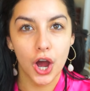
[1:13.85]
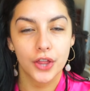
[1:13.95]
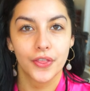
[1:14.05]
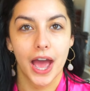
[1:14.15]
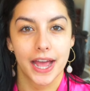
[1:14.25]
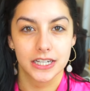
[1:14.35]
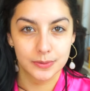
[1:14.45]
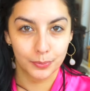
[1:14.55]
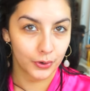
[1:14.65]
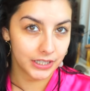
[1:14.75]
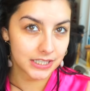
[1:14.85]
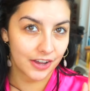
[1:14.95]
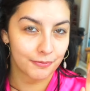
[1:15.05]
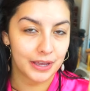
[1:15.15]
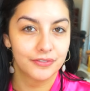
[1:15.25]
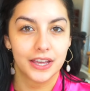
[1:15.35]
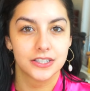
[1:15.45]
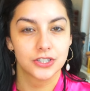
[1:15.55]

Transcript: on the highest point of my face.